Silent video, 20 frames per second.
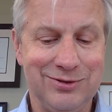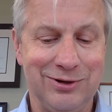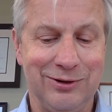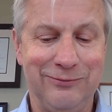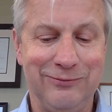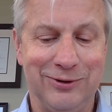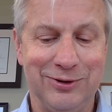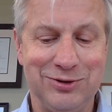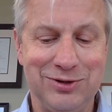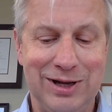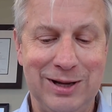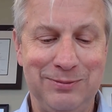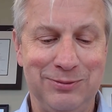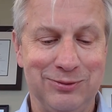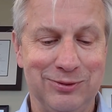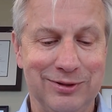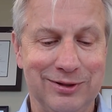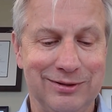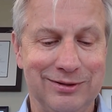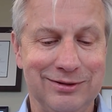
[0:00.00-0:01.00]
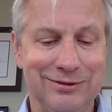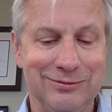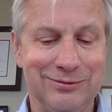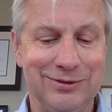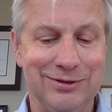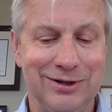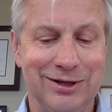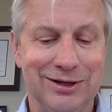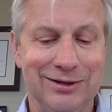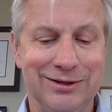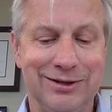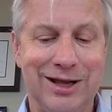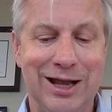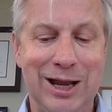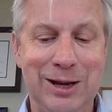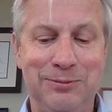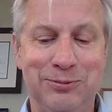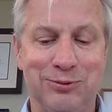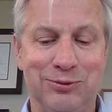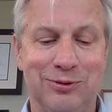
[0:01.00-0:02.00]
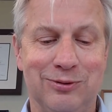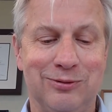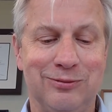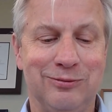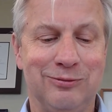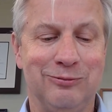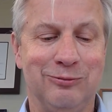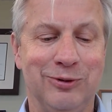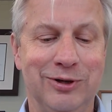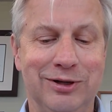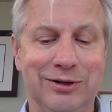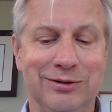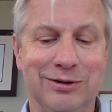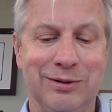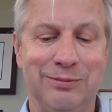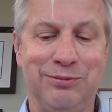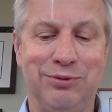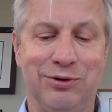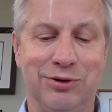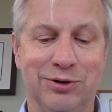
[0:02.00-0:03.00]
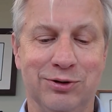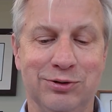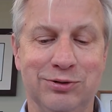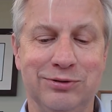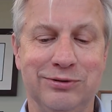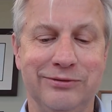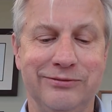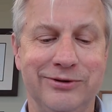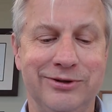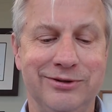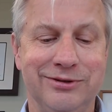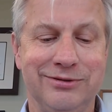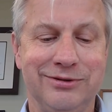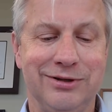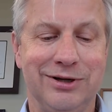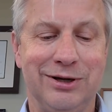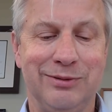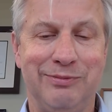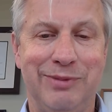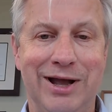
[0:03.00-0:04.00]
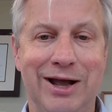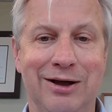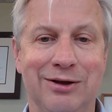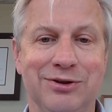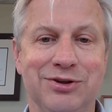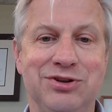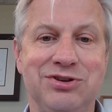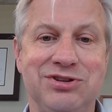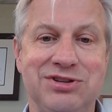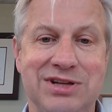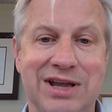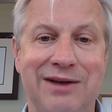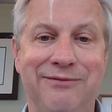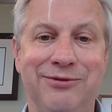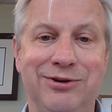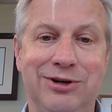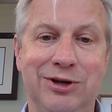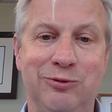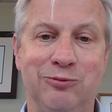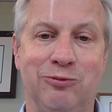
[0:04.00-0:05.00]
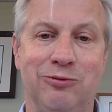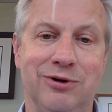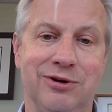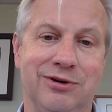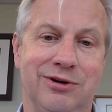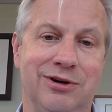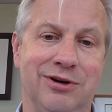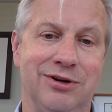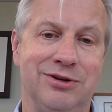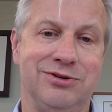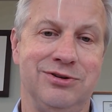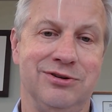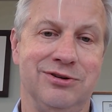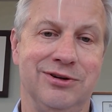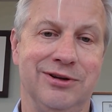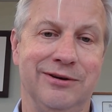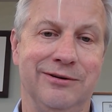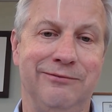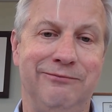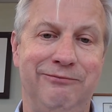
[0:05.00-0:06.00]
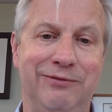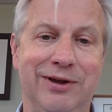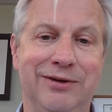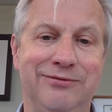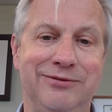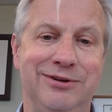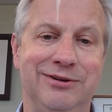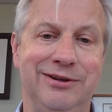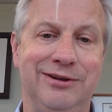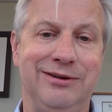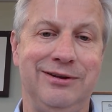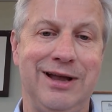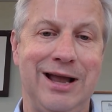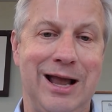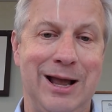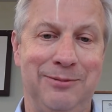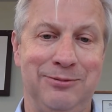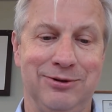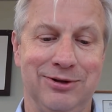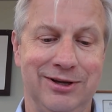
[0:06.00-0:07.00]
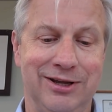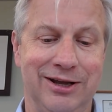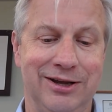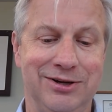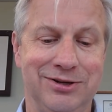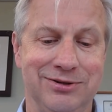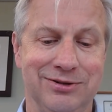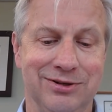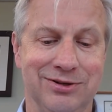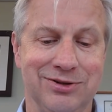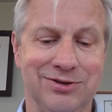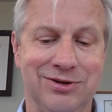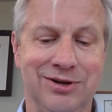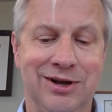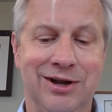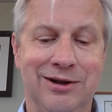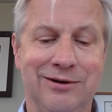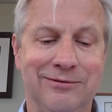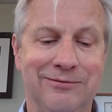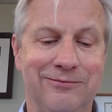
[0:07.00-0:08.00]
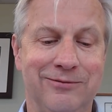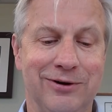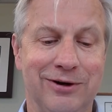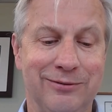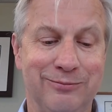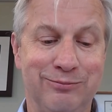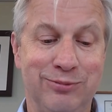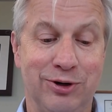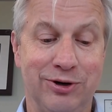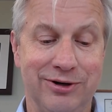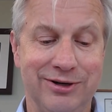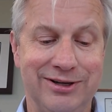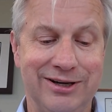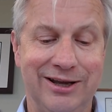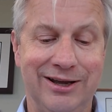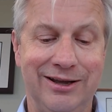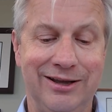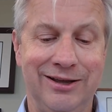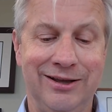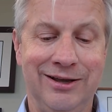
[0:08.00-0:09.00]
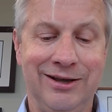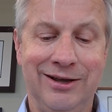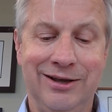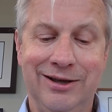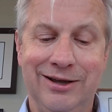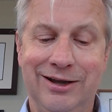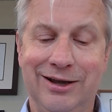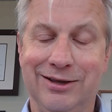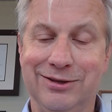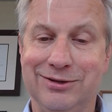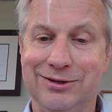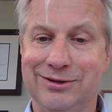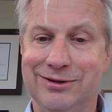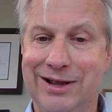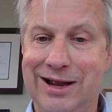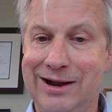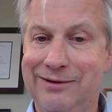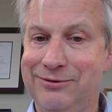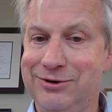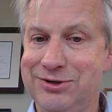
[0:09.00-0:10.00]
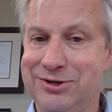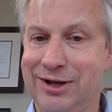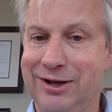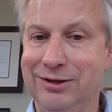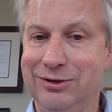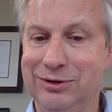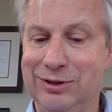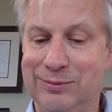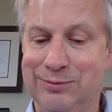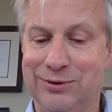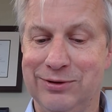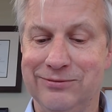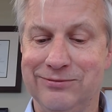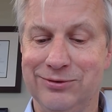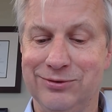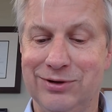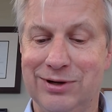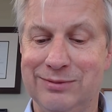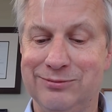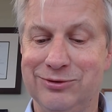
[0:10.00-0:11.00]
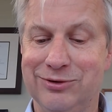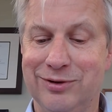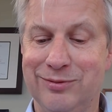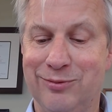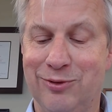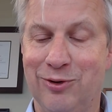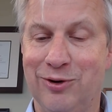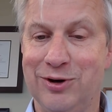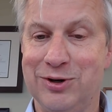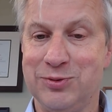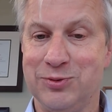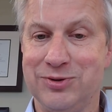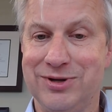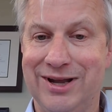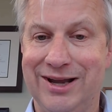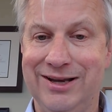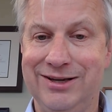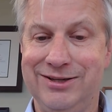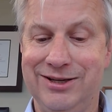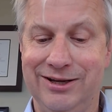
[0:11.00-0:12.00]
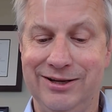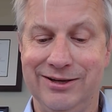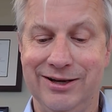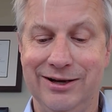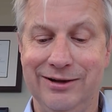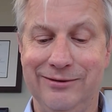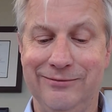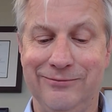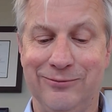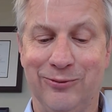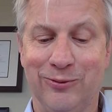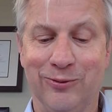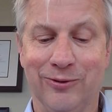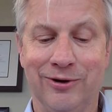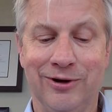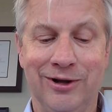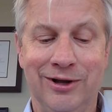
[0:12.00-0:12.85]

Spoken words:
for example, in April, we approved about 7,150 applications per day, and the average daily approval number in March was 1,884.